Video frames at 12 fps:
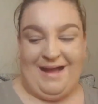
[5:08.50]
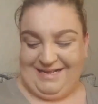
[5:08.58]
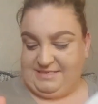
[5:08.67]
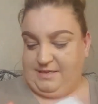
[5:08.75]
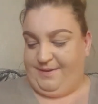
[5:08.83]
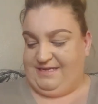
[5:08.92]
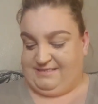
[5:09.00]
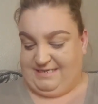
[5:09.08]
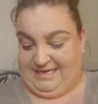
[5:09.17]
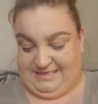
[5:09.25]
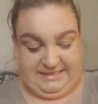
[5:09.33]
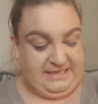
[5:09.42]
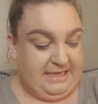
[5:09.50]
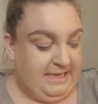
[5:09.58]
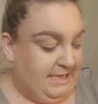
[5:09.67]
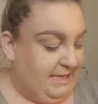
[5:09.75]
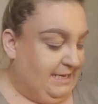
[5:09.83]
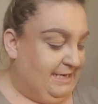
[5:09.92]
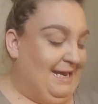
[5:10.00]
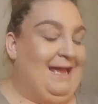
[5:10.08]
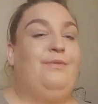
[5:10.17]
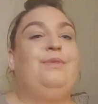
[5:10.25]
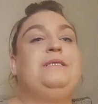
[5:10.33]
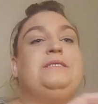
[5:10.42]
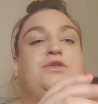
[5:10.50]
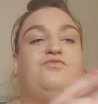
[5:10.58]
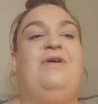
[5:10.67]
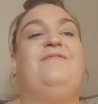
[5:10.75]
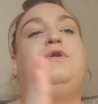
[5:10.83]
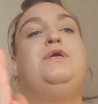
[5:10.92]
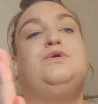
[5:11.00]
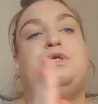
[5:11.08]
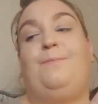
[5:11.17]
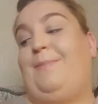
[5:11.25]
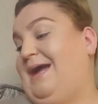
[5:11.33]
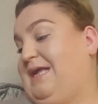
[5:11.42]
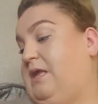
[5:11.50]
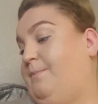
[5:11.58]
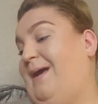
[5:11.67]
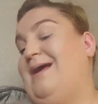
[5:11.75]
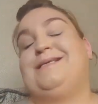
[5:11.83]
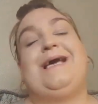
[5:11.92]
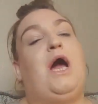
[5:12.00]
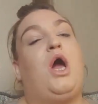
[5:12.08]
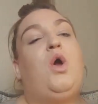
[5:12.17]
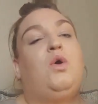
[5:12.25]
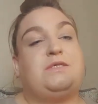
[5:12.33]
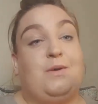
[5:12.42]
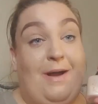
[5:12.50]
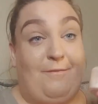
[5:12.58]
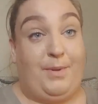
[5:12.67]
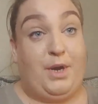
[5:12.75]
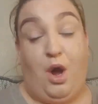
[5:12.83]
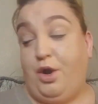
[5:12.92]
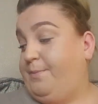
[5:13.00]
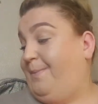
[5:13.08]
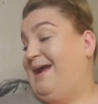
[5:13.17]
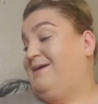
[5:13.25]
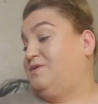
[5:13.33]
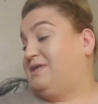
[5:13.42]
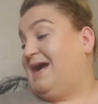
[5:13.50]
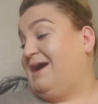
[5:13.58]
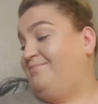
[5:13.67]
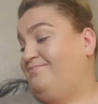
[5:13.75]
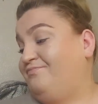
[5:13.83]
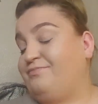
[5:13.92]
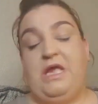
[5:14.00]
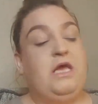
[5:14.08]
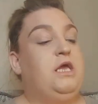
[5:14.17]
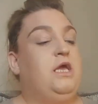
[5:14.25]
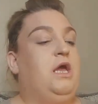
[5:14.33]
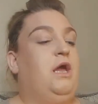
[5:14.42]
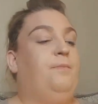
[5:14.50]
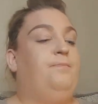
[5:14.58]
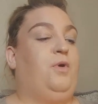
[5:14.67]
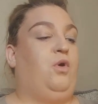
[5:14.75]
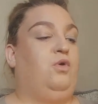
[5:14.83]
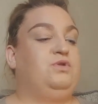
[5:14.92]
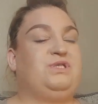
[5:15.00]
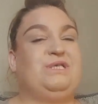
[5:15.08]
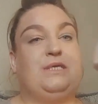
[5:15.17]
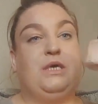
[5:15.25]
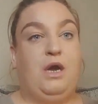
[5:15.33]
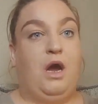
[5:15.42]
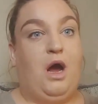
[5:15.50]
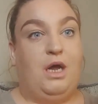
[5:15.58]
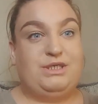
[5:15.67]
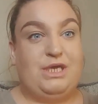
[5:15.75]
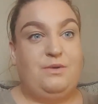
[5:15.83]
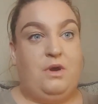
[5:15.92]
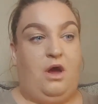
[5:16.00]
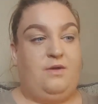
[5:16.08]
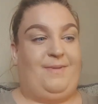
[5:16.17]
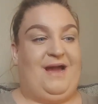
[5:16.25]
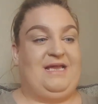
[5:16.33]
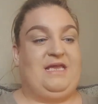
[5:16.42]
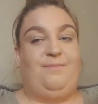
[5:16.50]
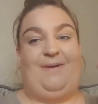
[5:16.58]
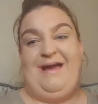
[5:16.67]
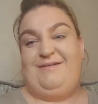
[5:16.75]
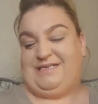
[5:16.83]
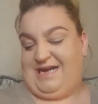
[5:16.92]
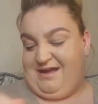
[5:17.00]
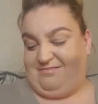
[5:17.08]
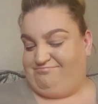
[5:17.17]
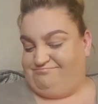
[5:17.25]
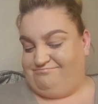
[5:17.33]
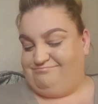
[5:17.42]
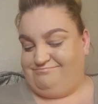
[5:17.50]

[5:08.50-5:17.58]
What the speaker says: Back to business. Now, this is Revolution baking powder. I also have banana powder, but I do like baking powder